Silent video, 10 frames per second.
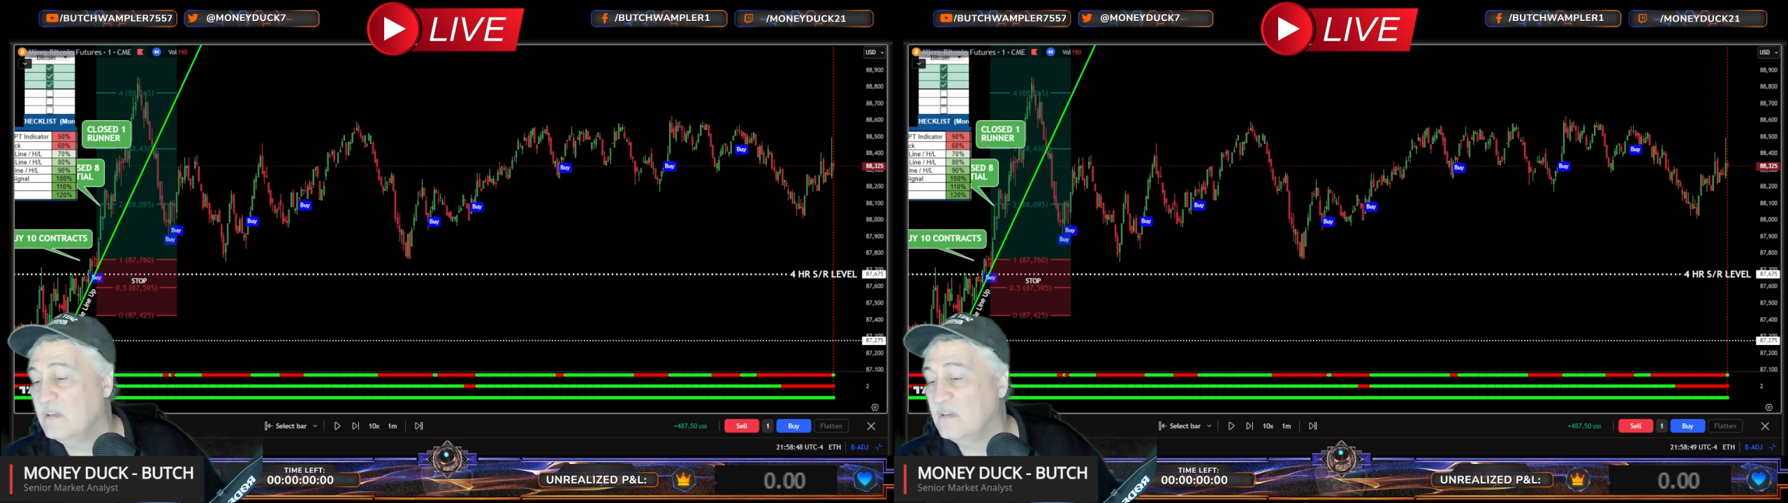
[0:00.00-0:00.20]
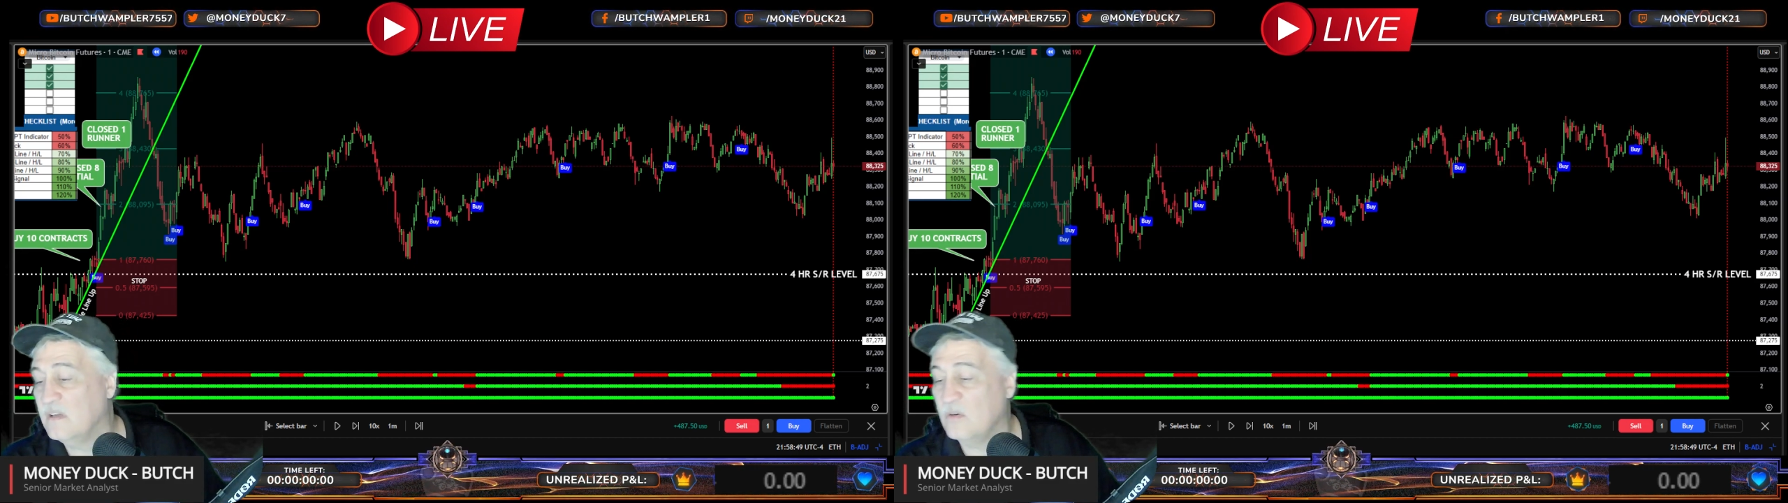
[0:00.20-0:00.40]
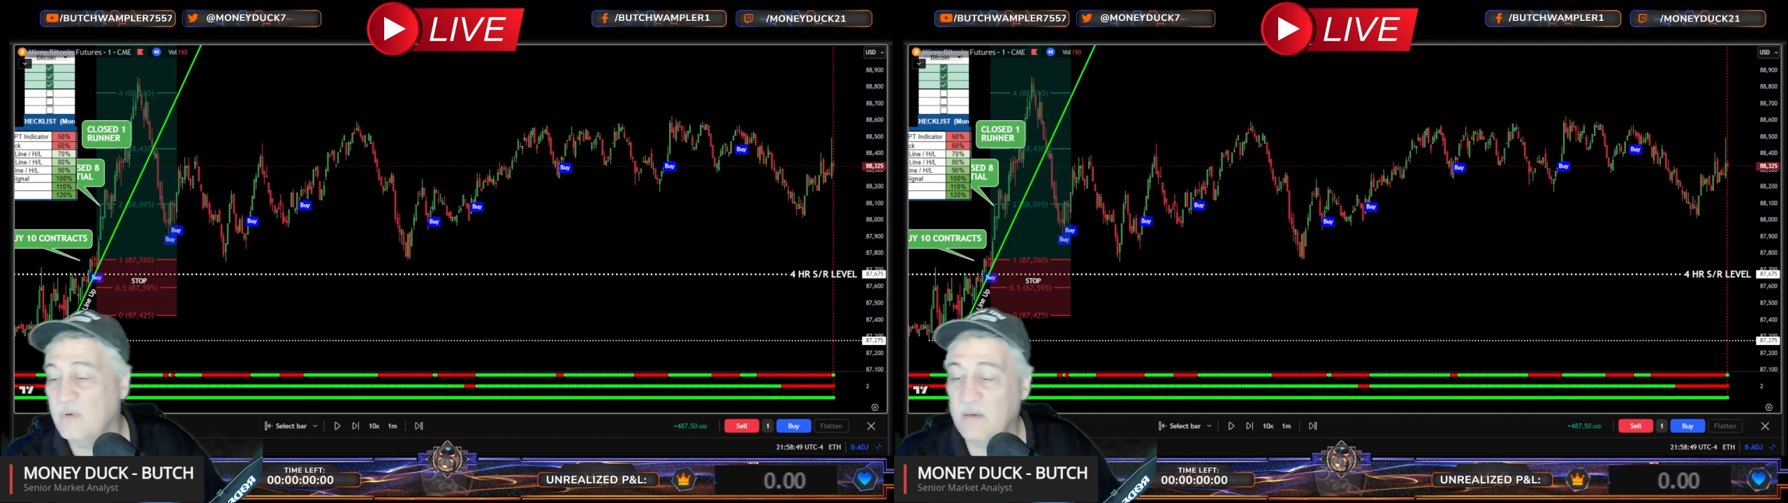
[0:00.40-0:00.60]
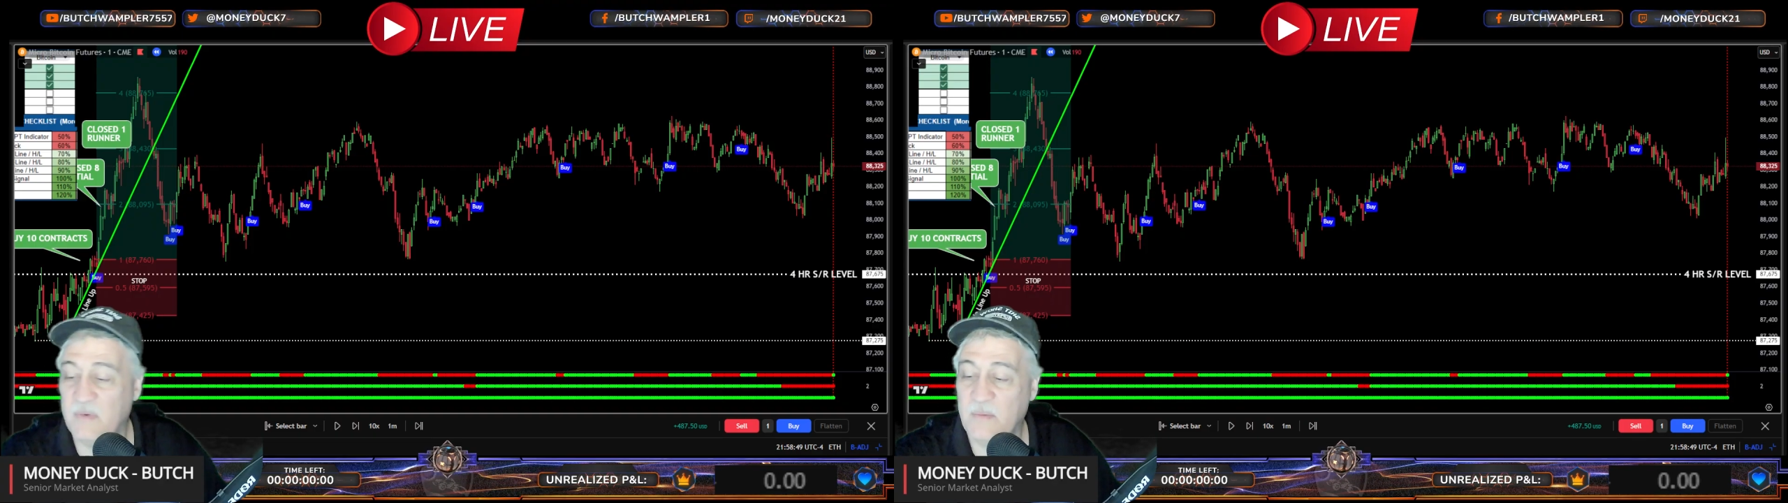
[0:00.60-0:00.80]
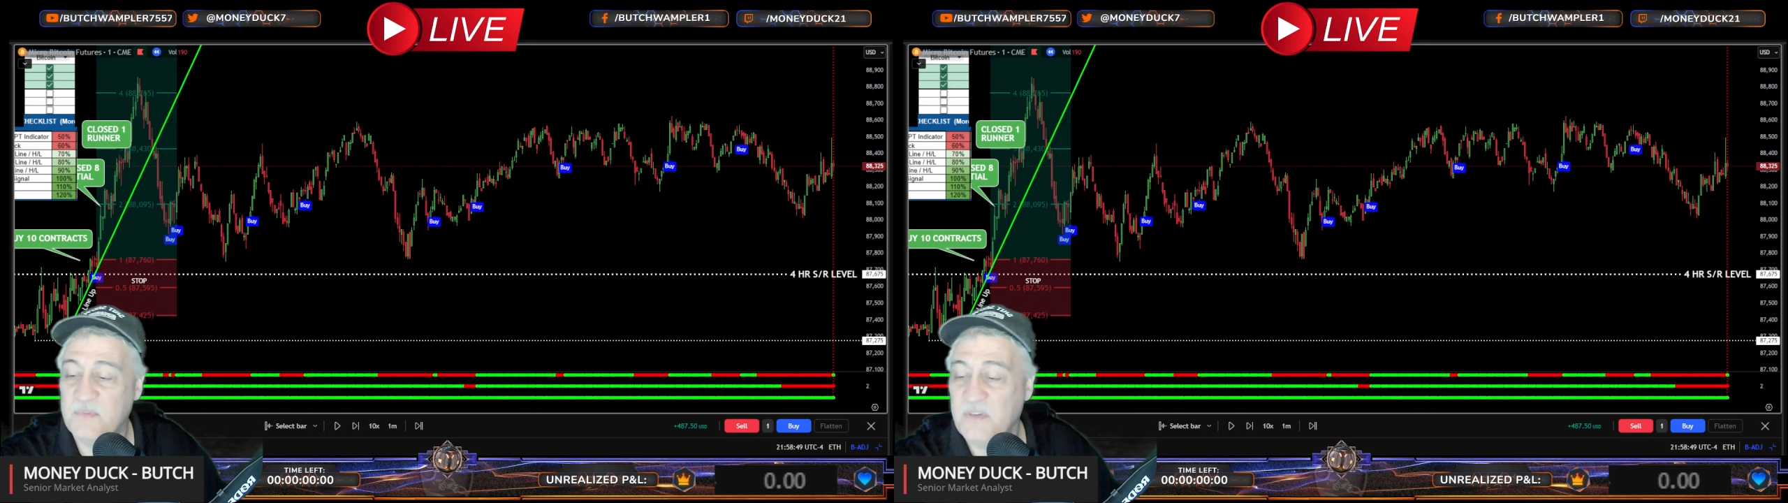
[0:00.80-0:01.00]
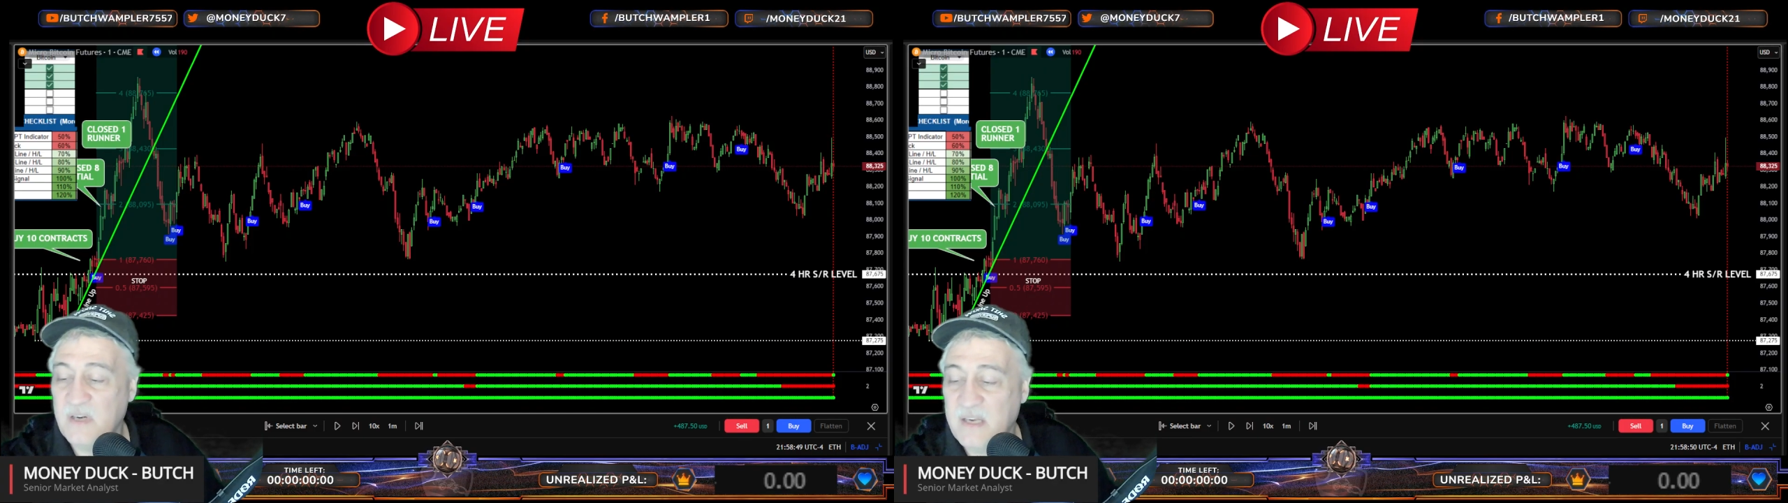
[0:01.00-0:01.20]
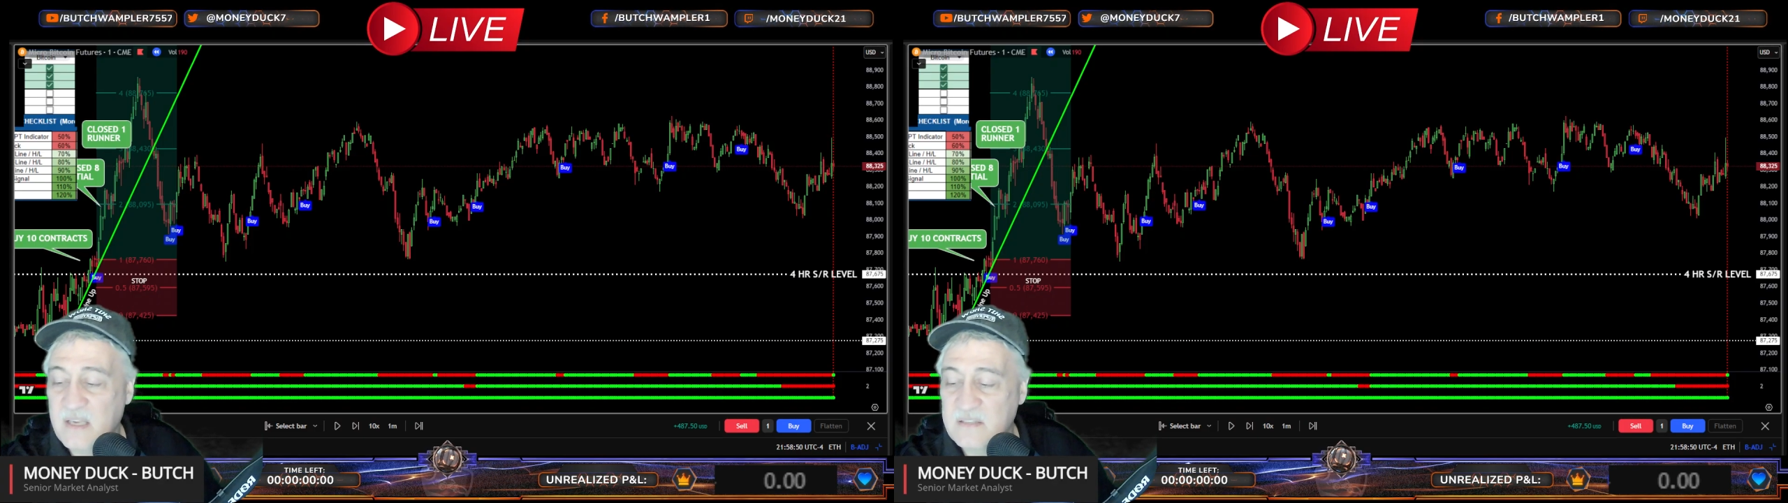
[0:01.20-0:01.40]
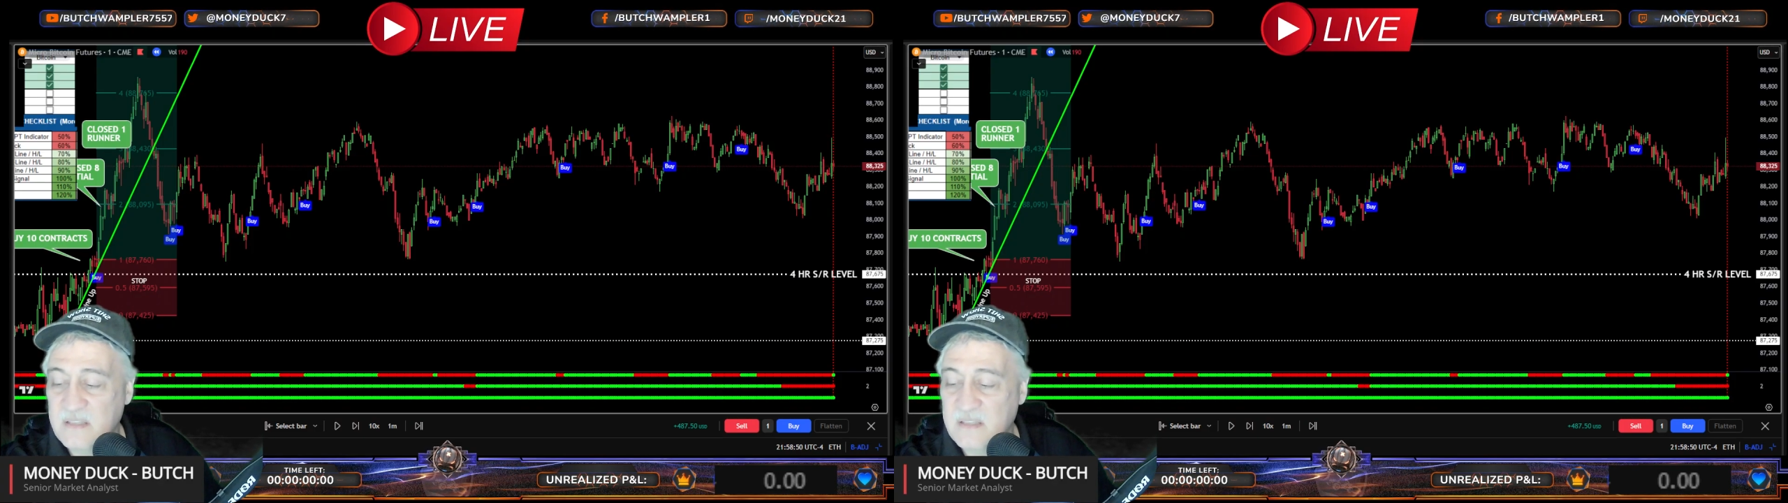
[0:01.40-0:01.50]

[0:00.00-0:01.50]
Oh, wait a minute. I'm sorry, guys.